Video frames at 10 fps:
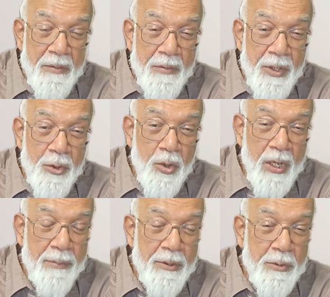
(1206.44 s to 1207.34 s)
will you
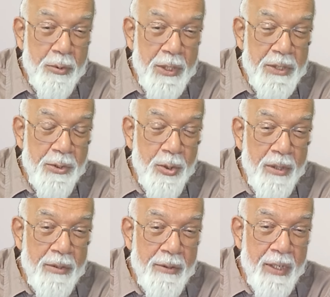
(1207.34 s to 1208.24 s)
able to
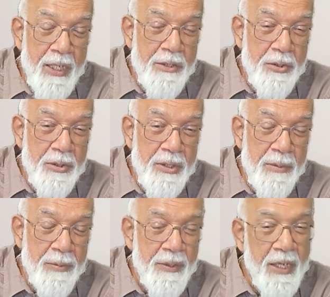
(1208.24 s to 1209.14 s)
destroy your
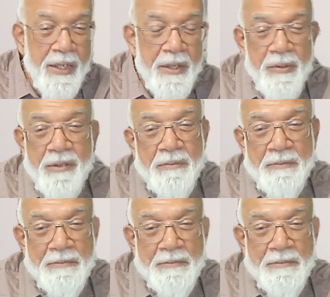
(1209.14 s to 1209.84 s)
relationship with anyone,